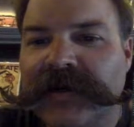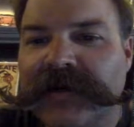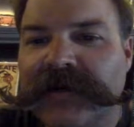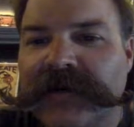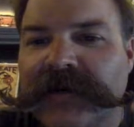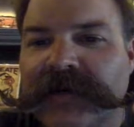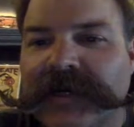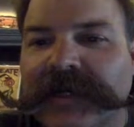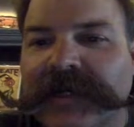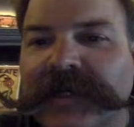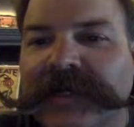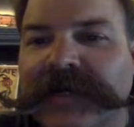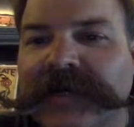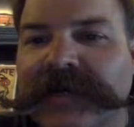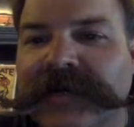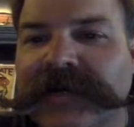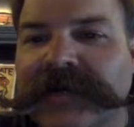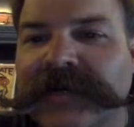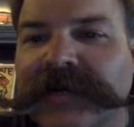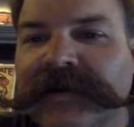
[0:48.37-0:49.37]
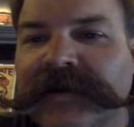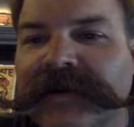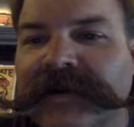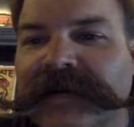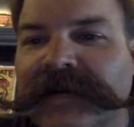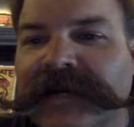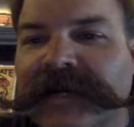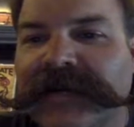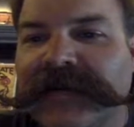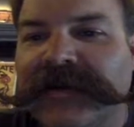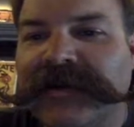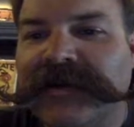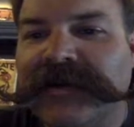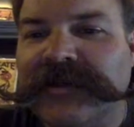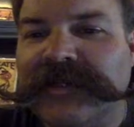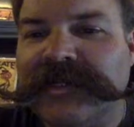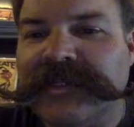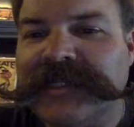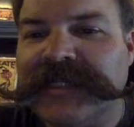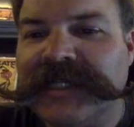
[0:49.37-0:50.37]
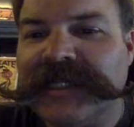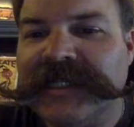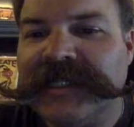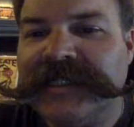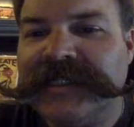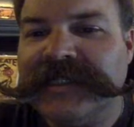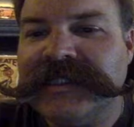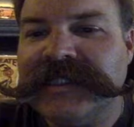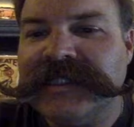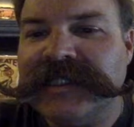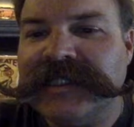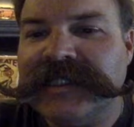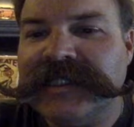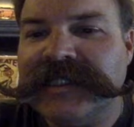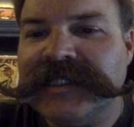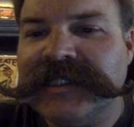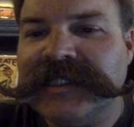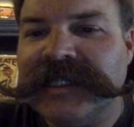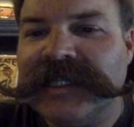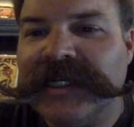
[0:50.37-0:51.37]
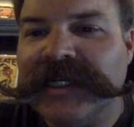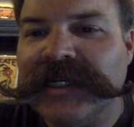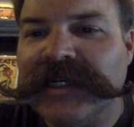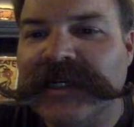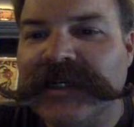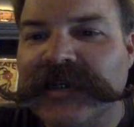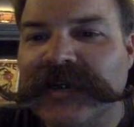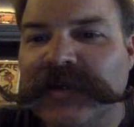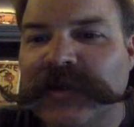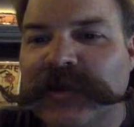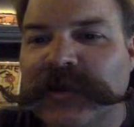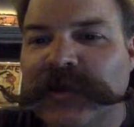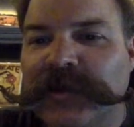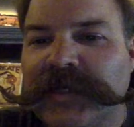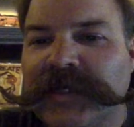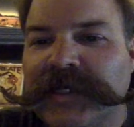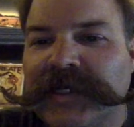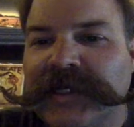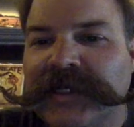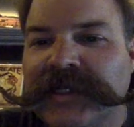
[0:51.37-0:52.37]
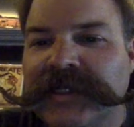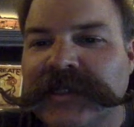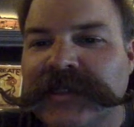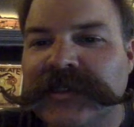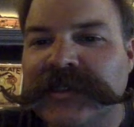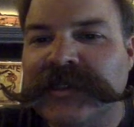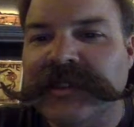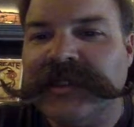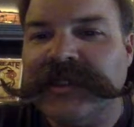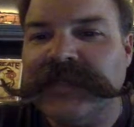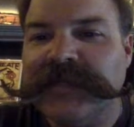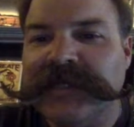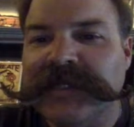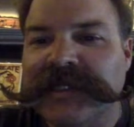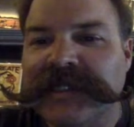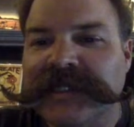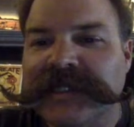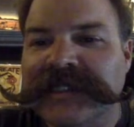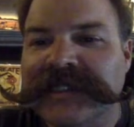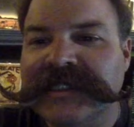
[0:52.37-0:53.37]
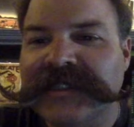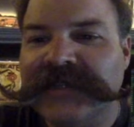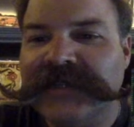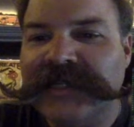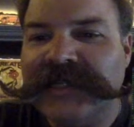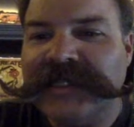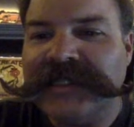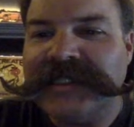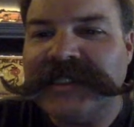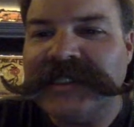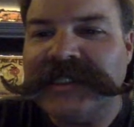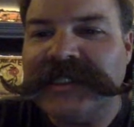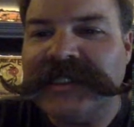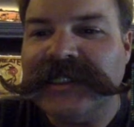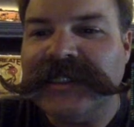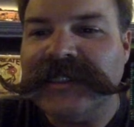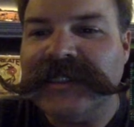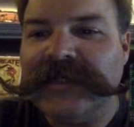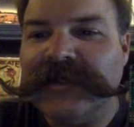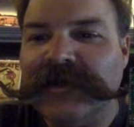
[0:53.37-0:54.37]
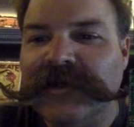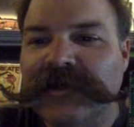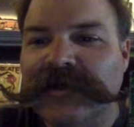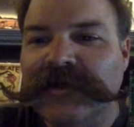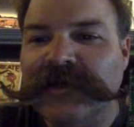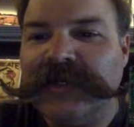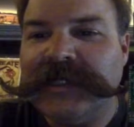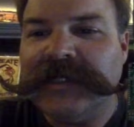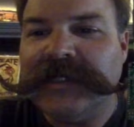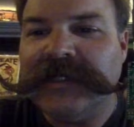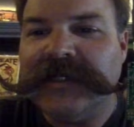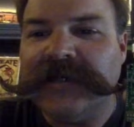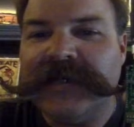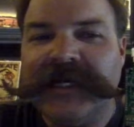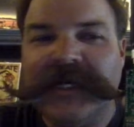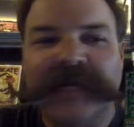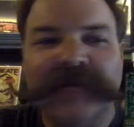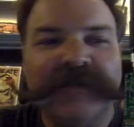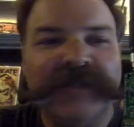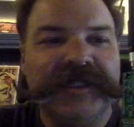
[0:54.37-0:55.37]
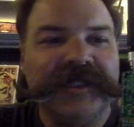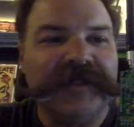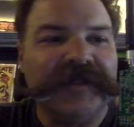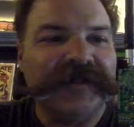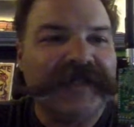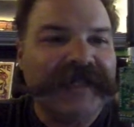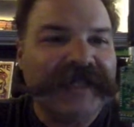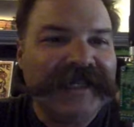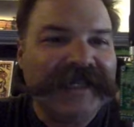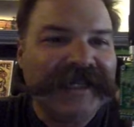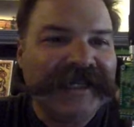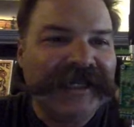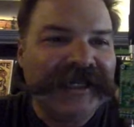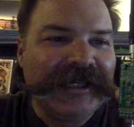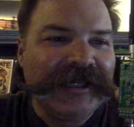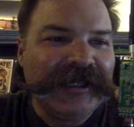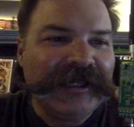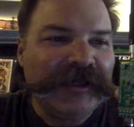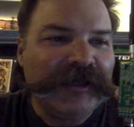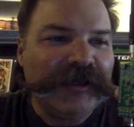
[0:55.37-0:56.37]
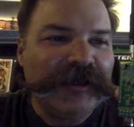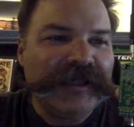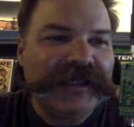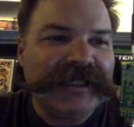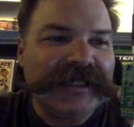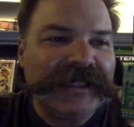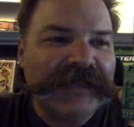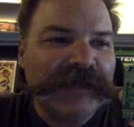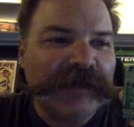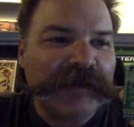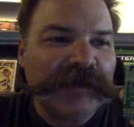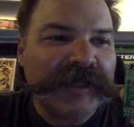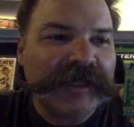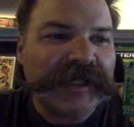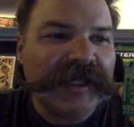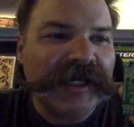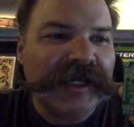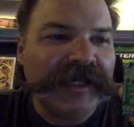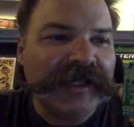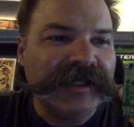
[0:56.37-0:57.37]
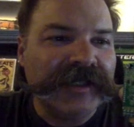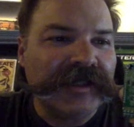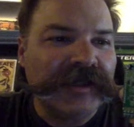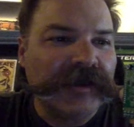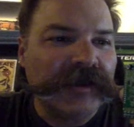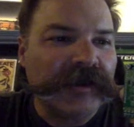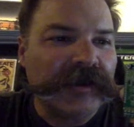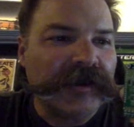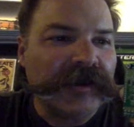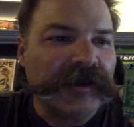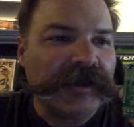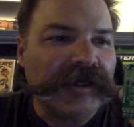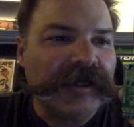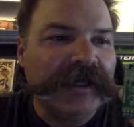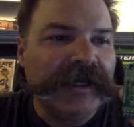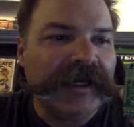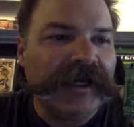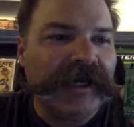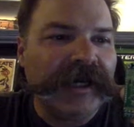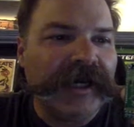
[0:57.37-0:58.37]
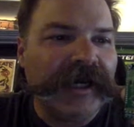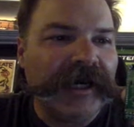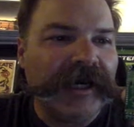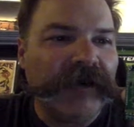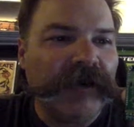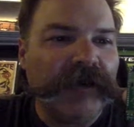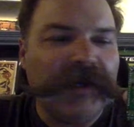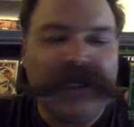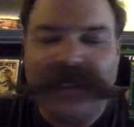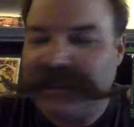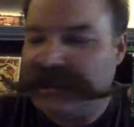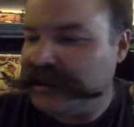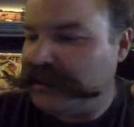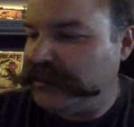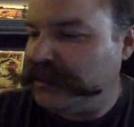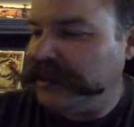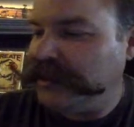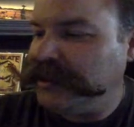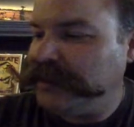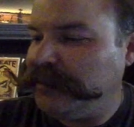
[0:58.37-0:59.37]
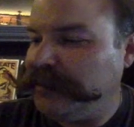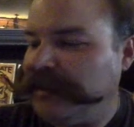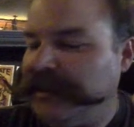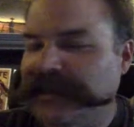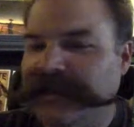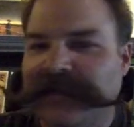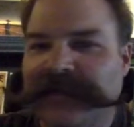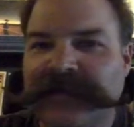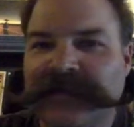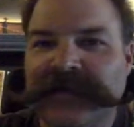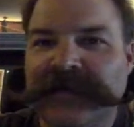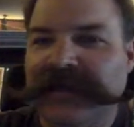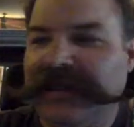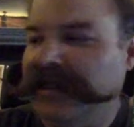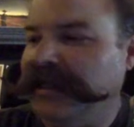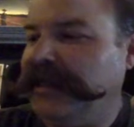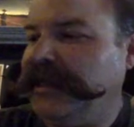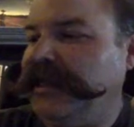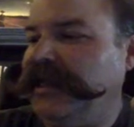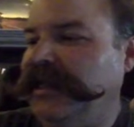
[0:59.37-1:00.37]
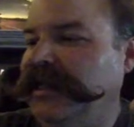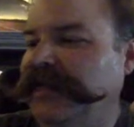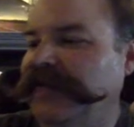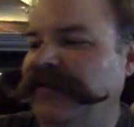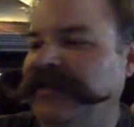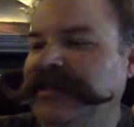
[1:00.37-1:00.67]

right here every 30 seconds it's looping and transmitting N7ICE Arduino HamShield you can see from this console uh, when it's transmitting. And I have a